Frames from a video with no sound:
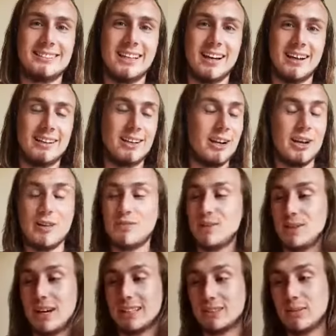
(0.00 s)
I don't know if you
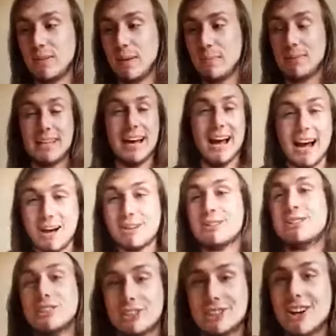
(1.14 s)
guys remember the How
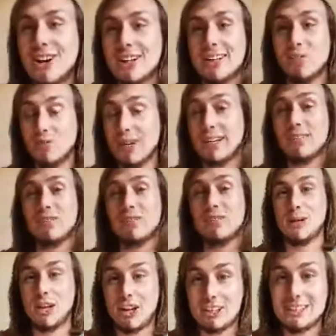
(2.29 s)
to Start event
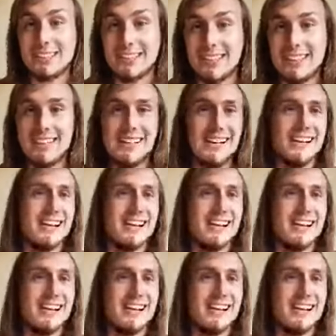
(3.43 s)
from last year.